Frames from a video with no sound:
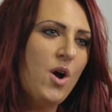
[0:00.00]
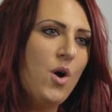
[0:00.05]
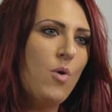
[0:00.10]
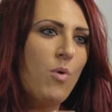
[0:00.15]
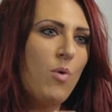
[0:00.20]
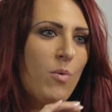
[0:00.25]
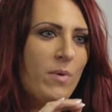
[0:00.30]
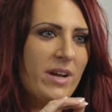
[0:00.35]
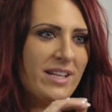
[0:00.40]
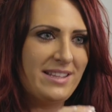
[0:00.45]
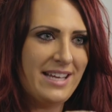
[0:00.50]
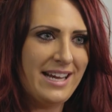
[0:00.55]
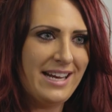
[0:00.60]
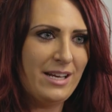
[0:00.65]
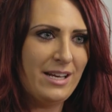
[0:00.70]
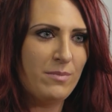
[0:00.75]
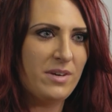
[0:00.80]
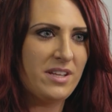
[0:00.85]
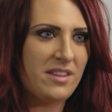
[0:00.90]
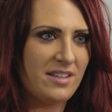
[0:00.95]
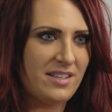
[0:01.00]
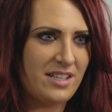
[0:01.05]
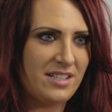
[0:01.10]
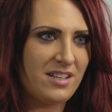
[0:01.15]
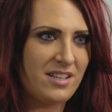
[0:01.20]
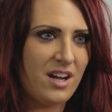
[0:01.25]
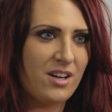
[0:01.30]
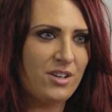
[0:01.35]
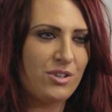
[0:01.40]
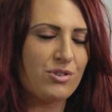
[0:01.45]
What we're dealing with in this
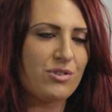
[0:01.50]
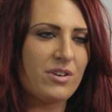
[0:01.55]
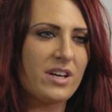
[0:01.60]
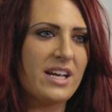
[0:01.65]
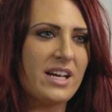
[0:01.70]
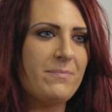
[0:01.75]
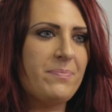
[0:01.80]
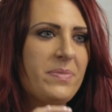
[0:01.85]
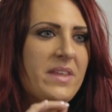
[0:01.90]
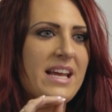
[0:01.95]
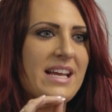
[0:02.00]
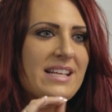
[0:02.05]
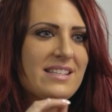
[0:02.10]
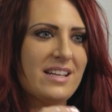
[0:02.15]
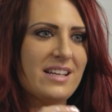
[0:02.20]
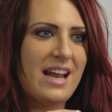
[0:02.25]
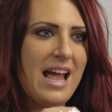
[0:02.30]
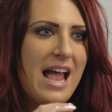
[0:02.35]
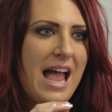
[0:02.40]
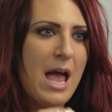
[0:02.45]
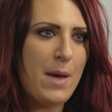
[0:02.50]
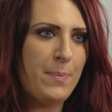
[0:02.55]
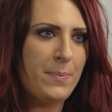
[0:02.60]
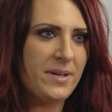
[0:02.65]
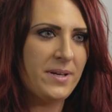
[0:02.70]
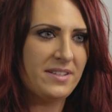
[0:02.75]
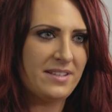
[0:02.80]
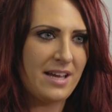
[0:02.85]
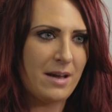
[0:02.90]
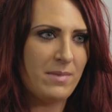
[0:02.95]
country is an
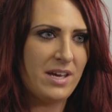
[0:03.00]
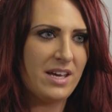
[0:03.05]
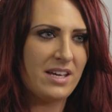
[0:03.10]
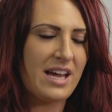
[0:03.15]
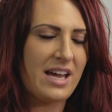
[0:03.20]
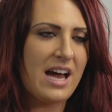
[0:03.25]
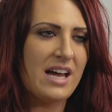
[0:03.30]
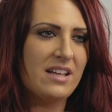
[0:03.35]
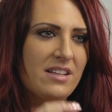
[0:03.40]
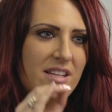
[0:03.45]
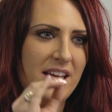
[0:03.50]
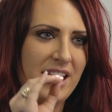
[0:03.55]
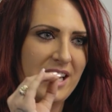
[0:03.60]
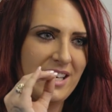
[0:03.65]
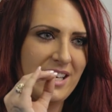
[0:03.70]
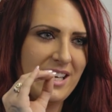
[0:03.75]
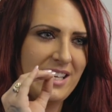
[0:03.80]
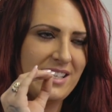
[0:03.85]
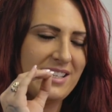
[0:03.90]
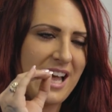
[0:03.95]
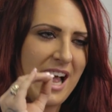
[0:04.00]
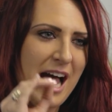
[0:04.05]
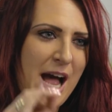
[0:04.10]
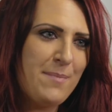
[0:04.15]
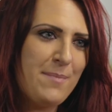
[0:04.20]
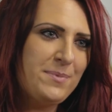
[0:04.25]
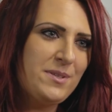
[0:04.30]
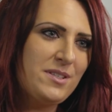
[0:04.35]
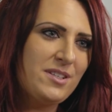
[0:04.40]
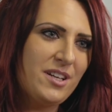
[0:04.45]
epidemic, and it is
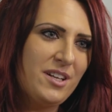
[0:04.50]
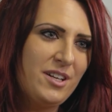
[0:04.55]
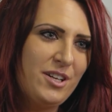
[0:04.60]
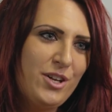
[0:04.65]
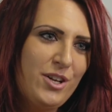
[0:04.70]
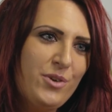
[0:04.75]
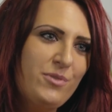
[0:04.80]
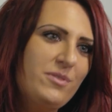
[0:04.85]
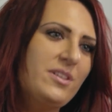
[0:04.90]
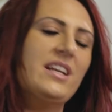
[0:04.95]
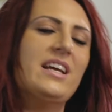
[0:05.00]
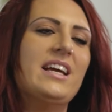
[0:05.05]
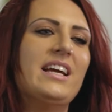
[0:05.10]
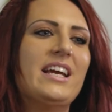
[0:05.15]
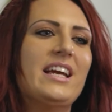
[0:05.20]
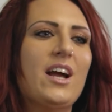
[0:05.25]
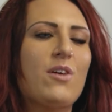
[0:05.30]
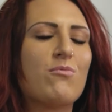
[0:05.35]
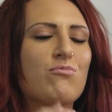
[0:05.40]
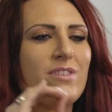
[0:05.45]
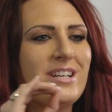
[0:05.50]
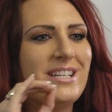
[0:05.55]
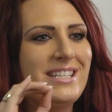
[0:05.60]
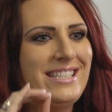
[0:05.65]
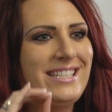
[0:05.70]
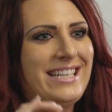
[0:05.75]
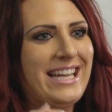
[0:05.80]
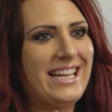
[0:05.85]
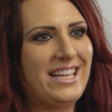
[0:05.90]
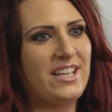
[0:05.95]
absolutely
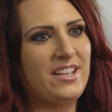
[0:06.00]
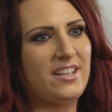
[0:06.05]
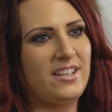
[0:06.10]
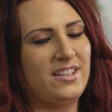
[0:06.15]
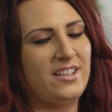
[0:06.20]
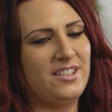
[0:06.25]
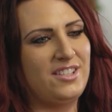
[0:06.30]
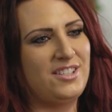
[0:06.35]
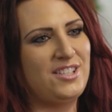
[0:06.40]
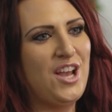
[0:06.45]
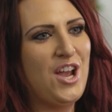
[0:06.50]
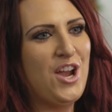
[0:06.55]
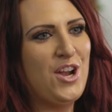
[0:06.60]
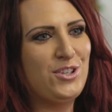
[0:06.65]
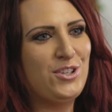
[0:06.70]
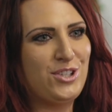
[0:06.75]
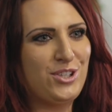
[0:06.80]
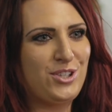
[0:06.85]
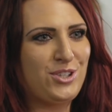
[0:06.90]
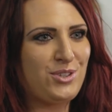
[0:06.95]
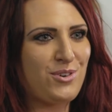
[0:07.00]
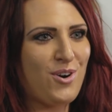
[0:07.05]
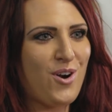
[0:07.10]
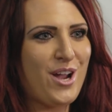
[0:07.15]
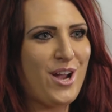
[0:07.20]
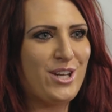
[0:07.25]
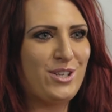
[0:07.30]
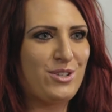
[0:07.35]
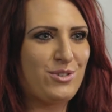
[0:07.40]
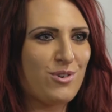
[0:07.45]
ridiculous to
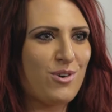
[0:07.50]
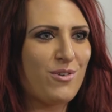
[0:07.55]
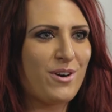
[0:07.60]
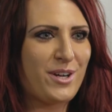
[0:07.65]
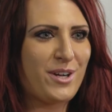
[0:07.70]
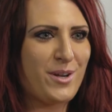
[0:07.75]
try and draw a